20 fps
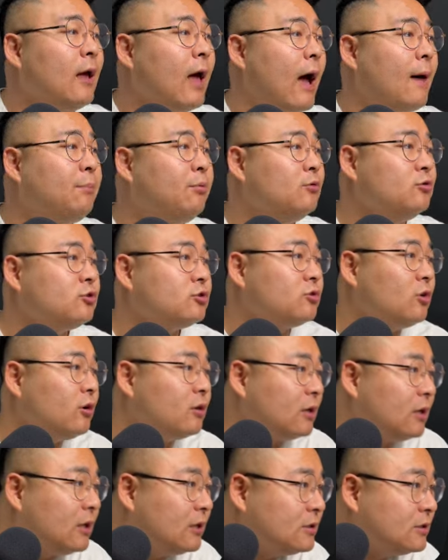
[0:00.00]
Apple stock
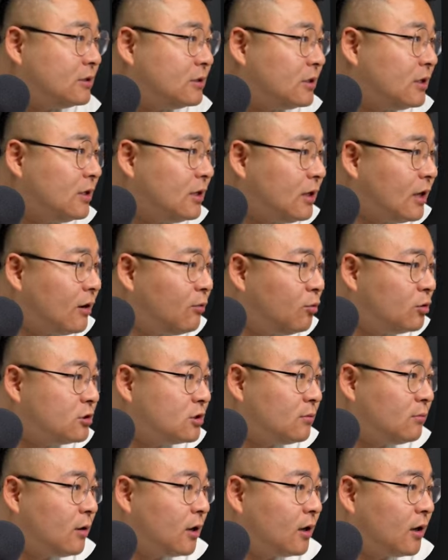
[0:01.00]
is sitting at, what's
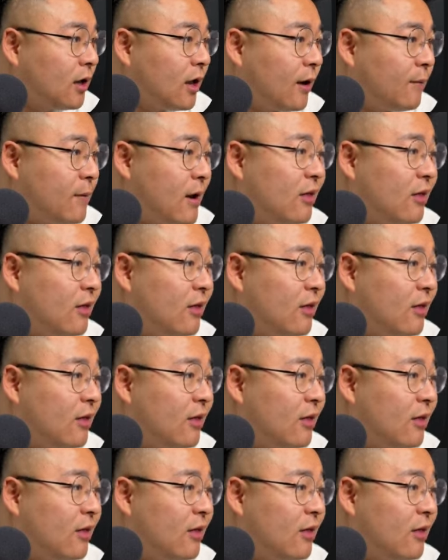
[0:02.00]
the market cap?